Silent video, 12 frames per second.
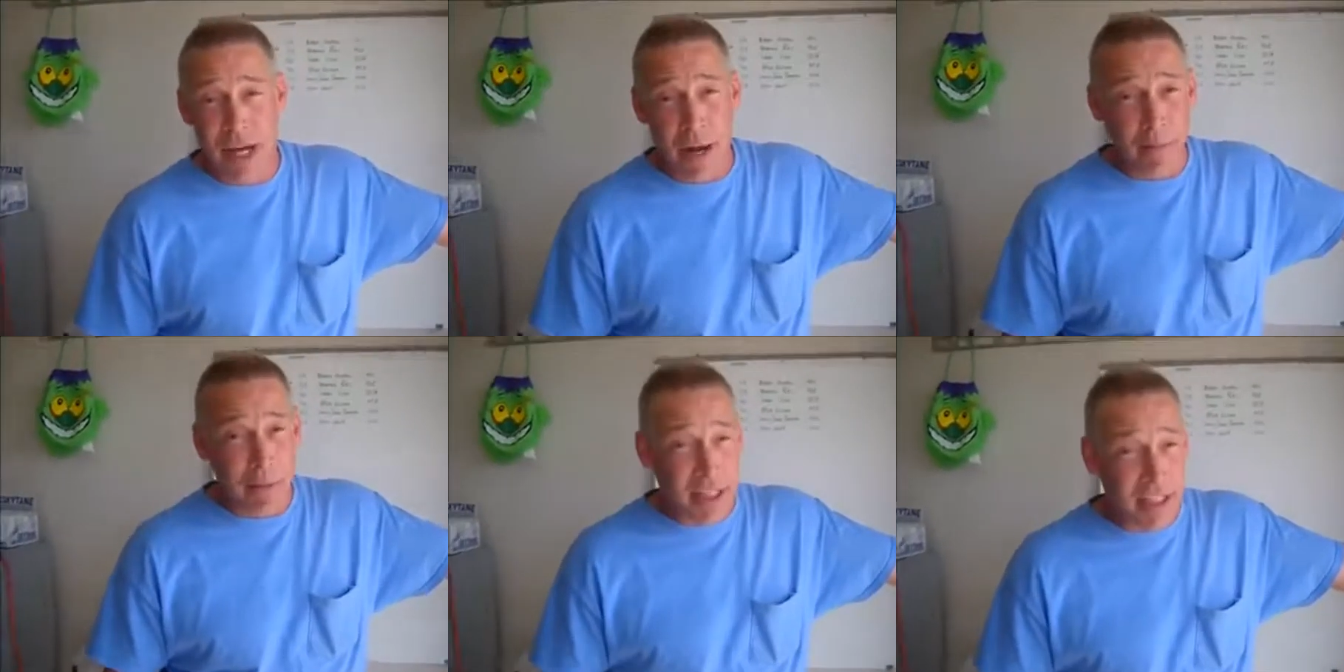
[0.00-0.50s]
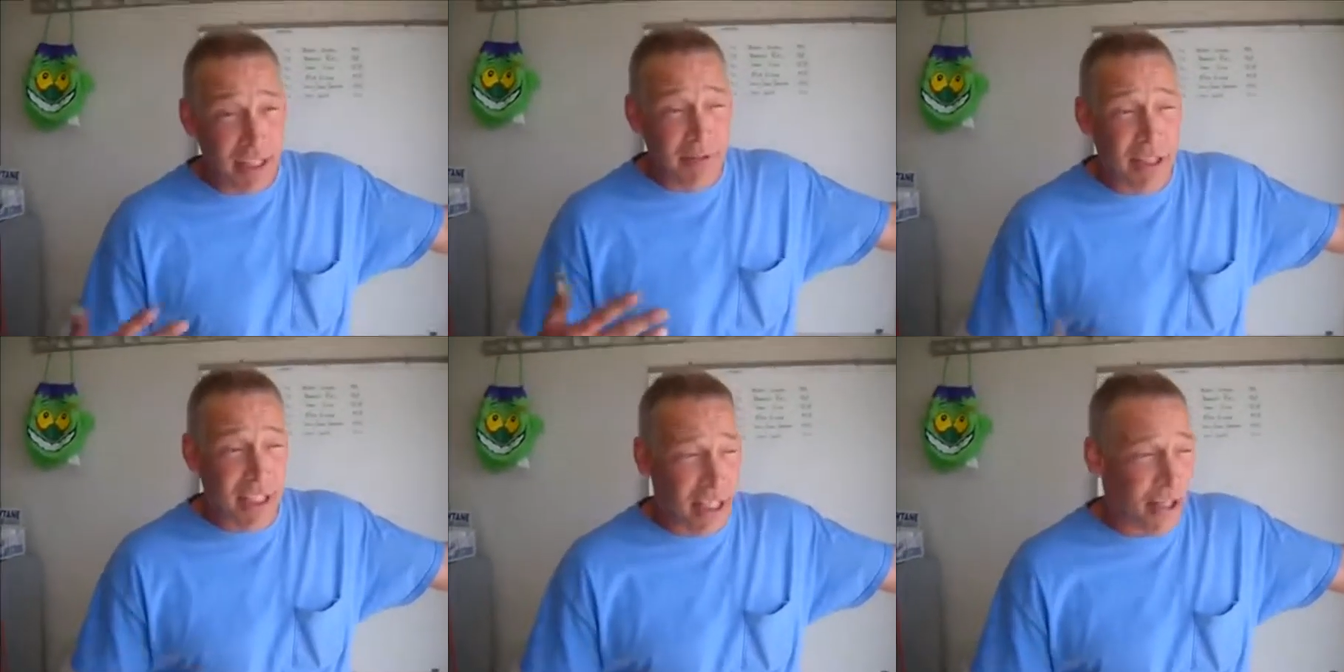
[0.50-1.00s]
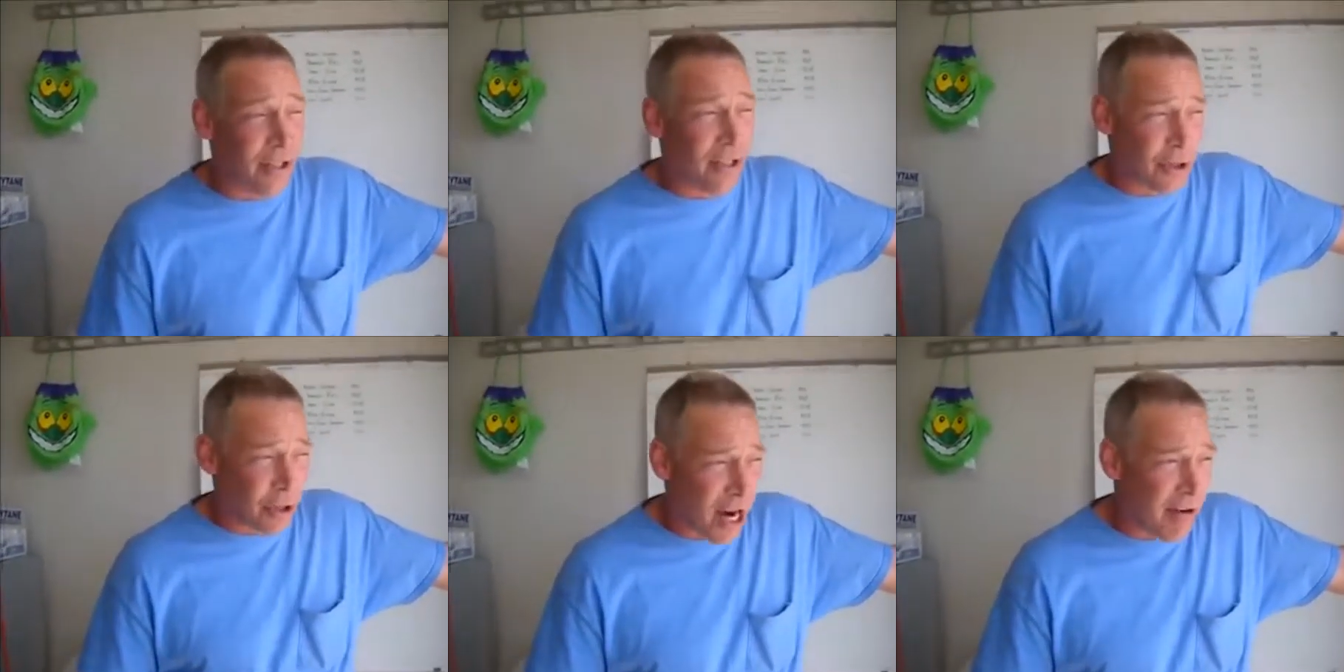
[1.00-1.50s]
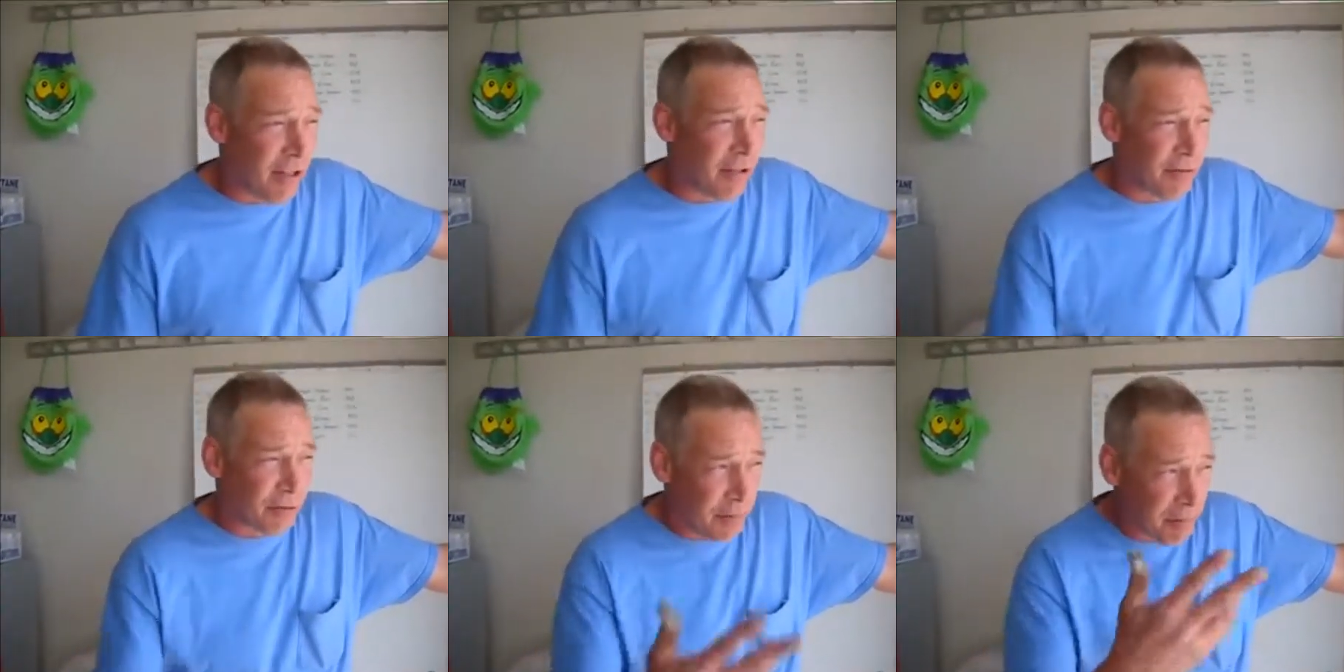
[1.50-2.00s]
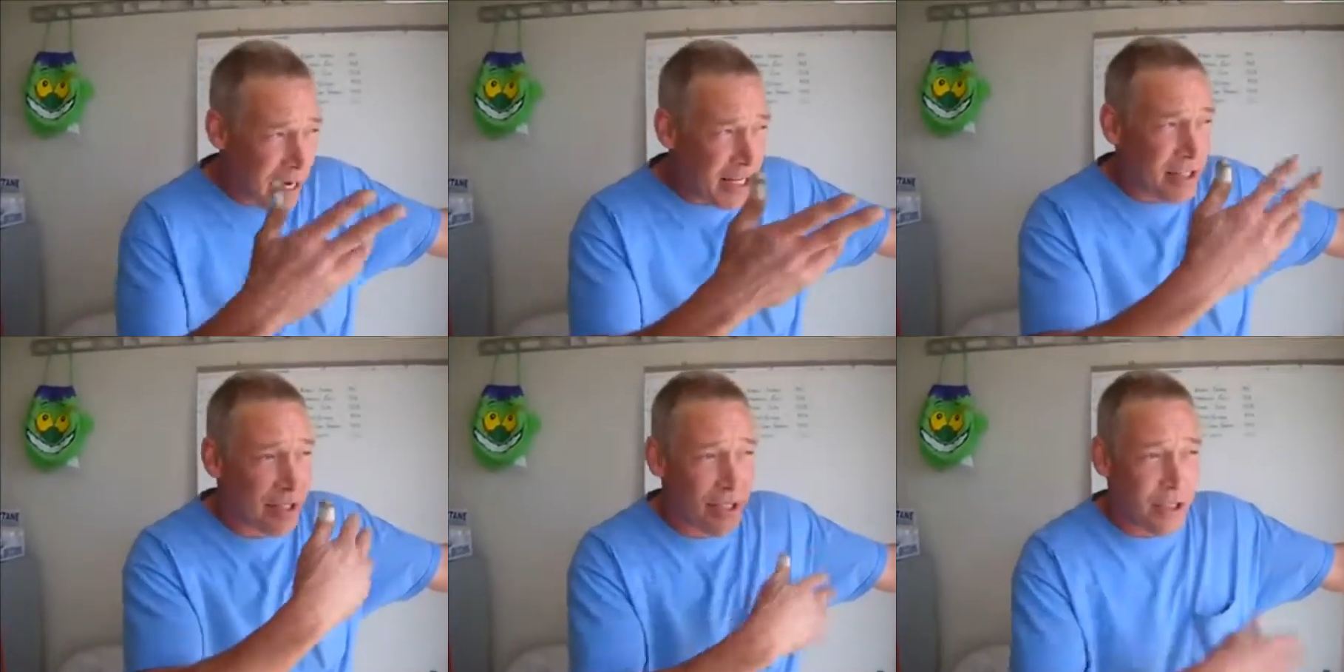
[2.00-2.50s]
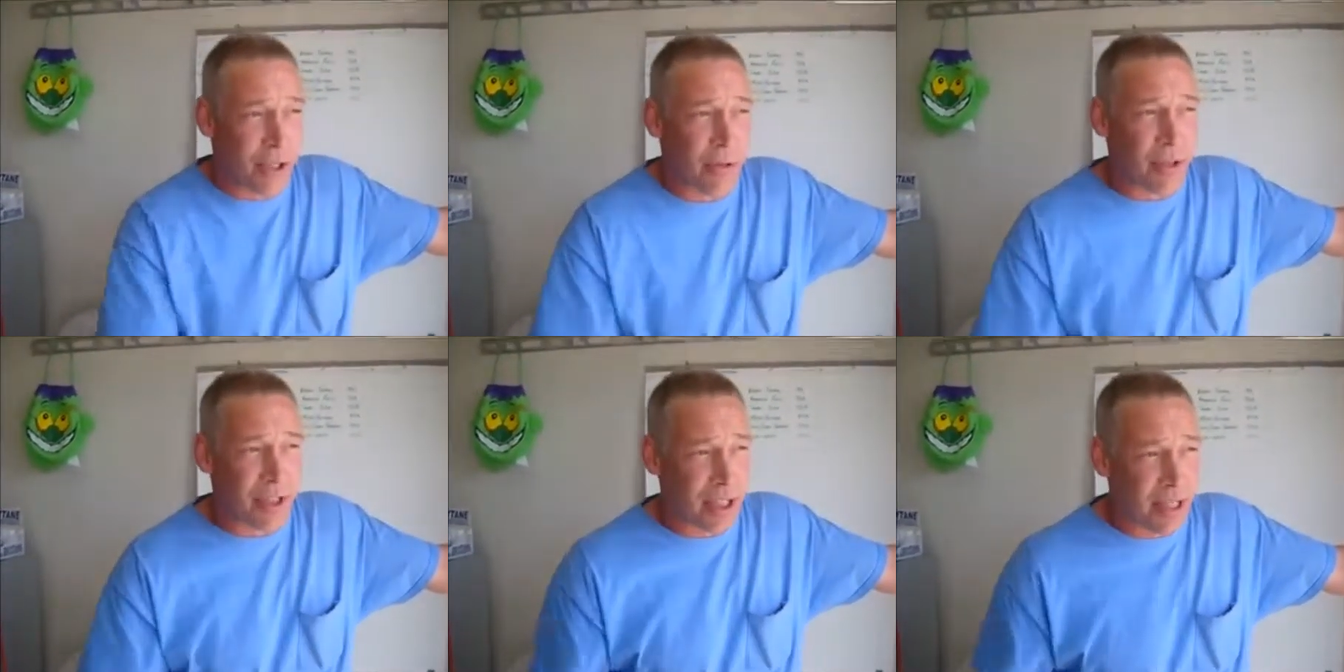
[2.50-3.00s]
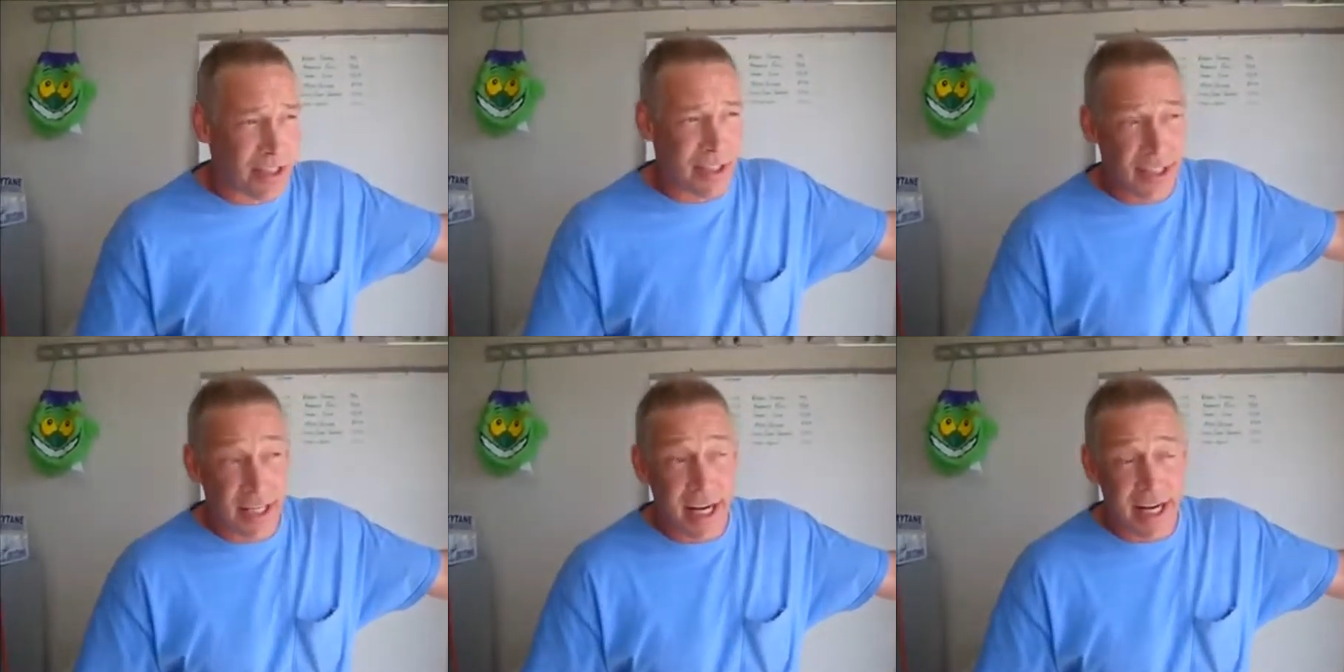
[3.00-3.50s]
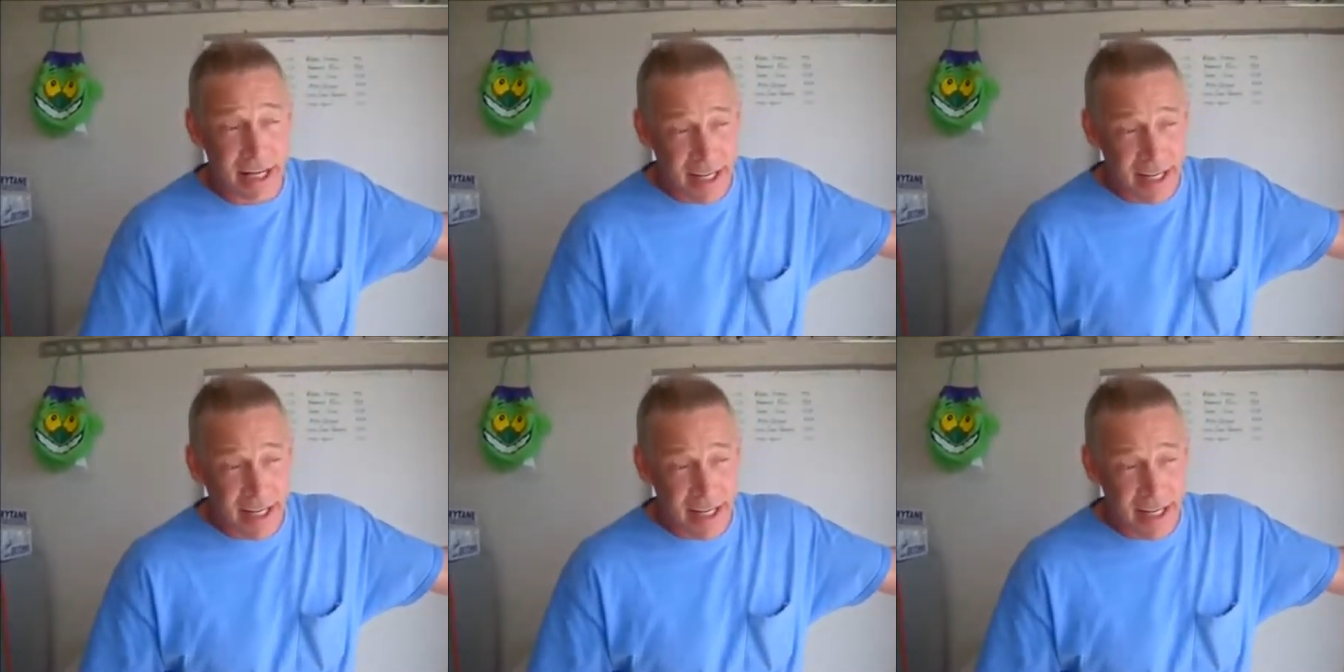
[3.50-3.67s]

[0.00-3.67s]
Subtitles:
I'm going to be leaving here and driving from Mesa to Tucson today,